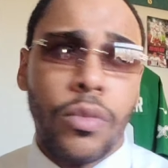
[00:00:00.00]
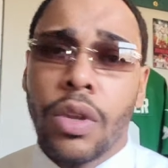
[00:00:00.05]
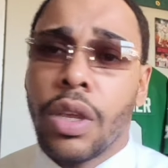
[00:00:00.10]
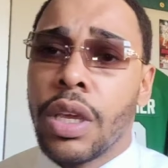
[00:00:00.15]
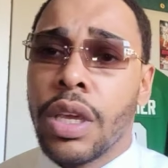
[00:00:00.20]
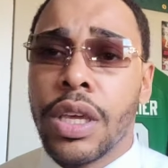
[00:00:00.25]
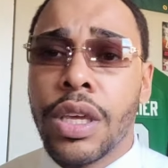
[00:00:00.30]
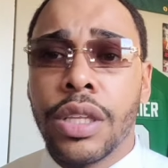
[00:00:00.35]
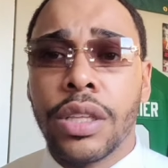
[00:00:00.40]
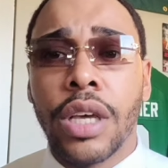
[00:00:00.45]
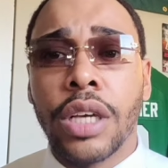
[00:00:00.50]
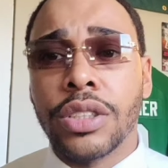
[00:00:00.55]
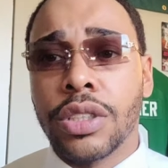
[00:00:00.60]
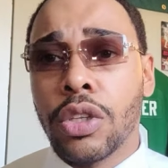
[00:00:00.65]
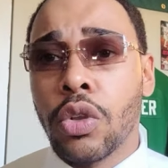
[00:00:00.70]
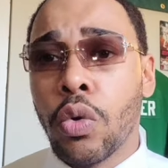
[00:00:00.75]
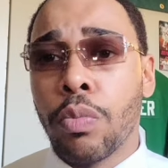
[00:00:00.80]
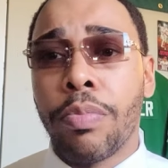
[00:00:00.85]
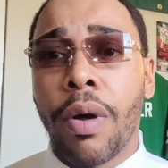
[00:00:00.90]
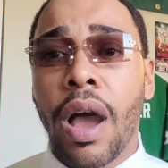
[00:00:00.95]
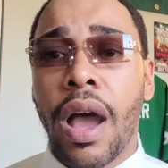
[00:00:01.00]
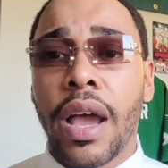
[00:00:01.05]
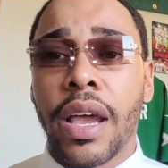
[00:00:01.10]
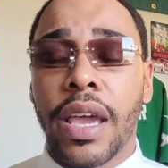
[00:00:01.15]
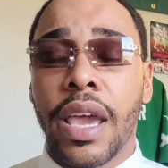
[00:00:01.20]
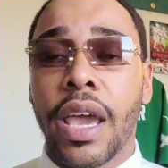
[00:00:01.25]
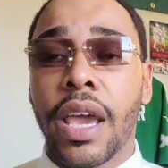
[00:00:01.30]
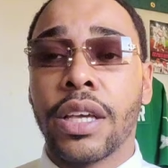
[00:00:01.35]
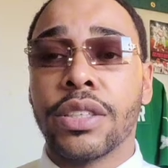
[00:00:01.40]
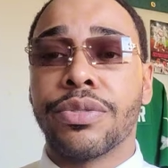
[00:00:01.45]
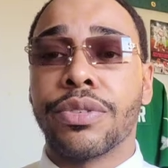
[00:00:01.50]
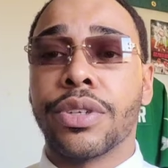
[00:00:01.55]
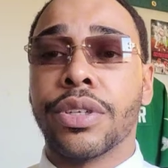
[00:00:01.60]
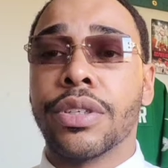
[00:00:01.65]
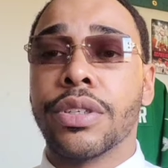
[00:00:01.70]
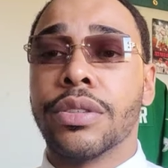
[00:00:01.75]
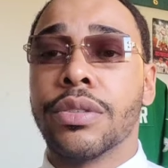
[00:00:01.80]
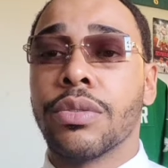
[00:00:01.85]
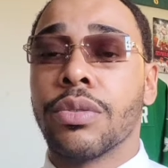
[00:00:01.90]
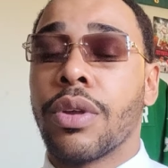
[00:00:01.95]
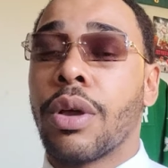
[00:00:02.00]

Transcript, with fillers: he does a little podcast for the.